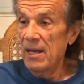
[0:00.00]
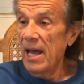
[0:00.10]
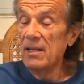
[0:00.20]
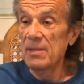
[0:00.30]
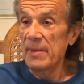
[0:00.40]

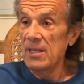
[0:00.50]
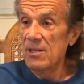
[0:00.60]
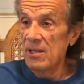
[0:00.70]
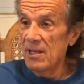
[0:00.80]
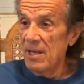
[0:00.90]
element
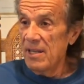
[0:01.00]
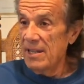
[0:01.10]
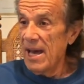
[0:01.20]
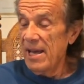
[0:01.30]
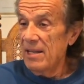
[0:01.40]

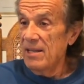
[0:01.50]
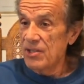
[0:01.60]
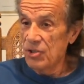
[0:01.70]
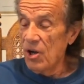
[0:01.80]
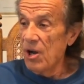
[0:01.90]
that
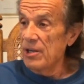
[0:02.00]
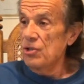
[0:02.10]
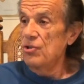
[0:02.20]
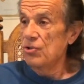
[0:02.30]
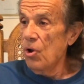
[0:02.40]

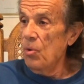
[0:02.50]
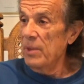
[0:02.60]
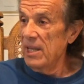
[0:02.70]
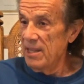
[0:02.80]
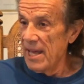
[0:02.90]
started so
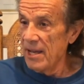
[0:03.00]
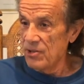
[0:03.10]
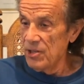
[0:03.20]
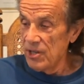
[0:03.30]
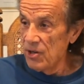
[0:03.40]
many
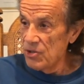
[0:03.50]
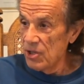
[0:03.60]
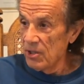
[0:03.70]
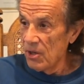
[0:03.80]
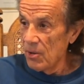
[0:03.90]
thousand years
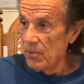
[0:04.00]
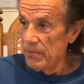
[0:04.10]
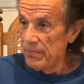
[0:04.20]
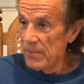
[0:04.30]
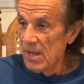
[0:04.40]
ago.
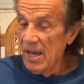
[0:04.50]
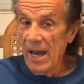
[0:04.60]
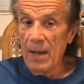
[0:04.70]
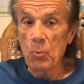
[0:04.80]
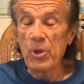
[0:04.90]

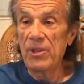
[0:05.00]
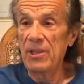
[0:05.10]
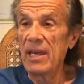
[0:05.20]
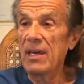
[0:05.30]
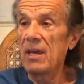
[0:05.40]
And we
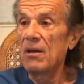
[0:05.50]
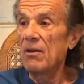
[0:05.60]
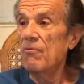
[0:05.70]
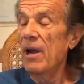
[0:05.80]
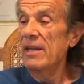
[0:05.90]
think
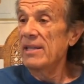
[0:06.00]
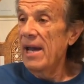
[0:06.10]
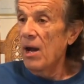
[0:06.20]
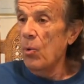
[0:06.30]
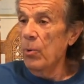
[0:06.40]
right
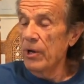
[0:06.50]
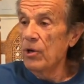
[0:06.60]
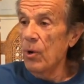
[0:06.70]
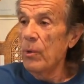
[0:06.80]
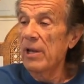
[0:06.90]
now we're
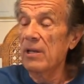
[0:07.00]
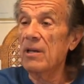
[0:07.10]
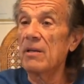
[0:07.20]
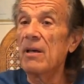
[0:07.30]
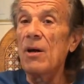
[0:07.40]
going
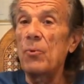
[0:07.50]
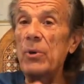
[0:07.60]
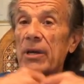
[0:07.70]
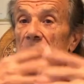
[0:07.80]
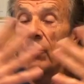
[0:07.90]

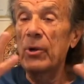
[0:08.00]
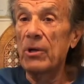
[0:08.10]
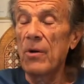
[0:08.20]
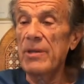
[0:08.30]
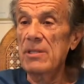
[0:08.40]

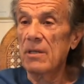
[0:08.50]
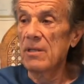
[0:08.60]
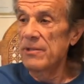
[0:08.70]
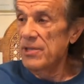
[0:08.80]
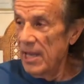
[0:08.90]
to
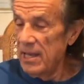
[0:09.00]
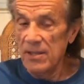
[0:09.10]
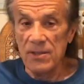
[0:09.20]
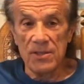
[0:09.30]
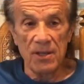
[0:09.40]

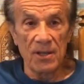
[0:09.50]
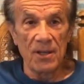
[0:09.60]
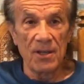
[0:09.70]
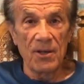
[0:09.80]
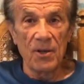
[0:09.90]
contend
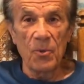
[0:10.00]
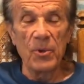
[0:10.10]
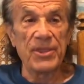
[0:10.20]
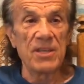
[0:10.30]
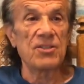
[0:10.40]

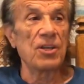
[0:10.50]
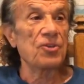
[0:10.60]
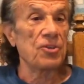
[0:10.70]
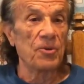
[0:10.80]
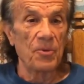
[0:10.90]
with this
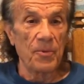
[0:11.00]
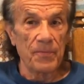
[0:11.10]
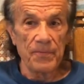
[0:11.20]
issue